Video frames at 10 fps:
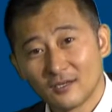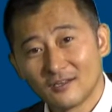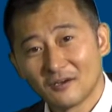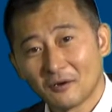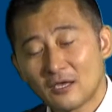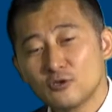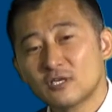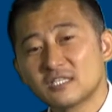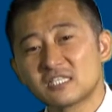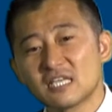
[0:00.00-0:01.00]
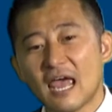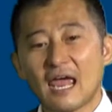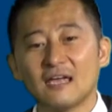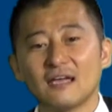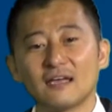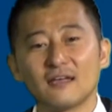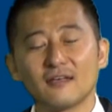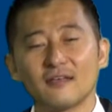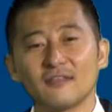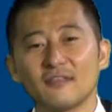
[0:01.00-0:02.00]
Okay, you could say
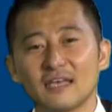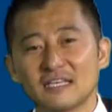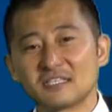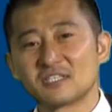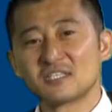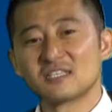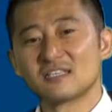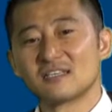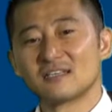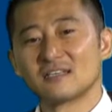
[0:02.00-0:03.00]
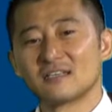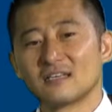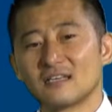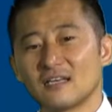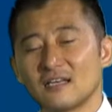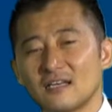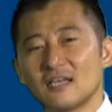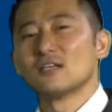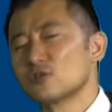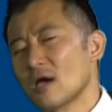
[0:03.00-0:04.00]
this.
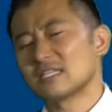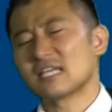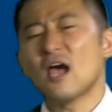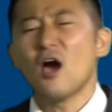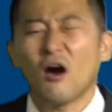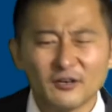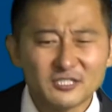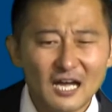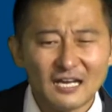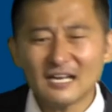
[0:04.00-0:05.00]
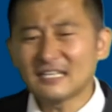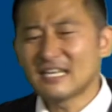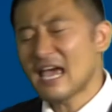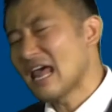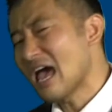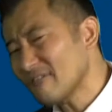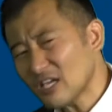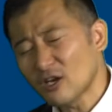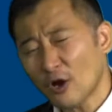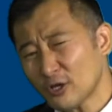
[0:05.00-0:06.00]
So I say, are Taka and Ken having an
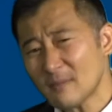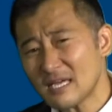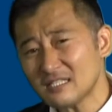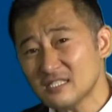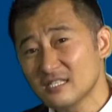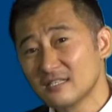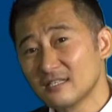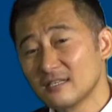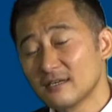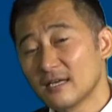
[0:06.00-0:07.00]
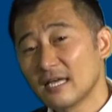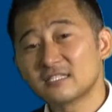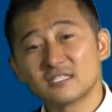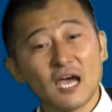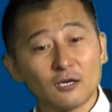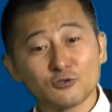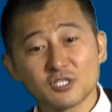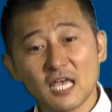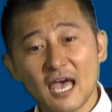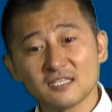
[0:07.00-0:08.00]
argument? And Taro
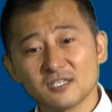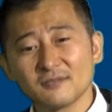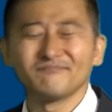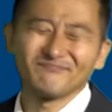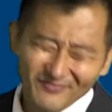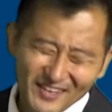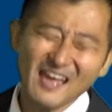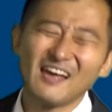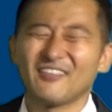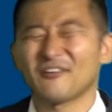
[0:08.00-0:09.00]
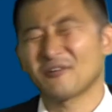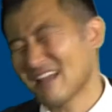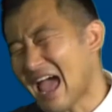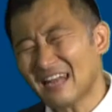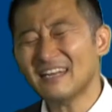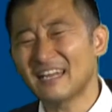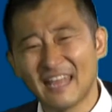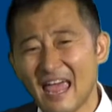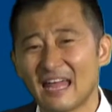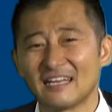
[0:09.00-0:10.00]
says, yeah, they're at it
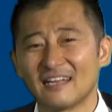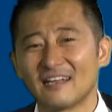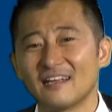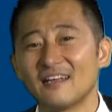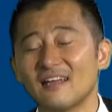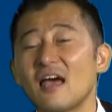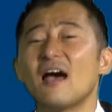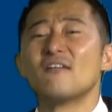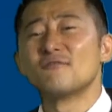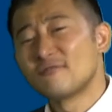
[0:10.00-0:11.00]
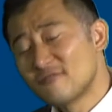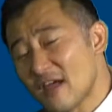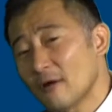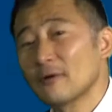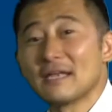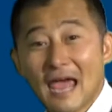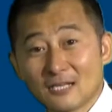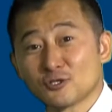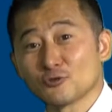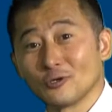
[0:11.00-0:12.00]
again. Very
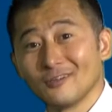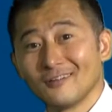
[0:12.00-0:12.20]
natural,